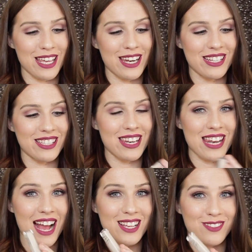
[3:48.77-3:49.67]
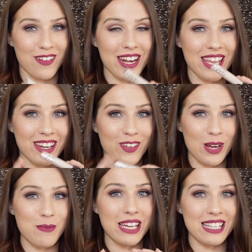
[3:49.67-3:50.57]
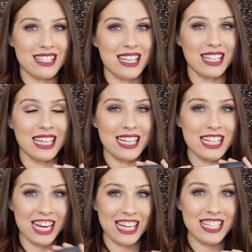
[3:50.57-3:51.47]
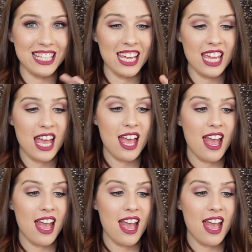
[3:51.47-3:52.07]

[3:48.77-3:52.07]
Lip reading: and it is the Nars Radiant Creamy Concealer in Chantilly,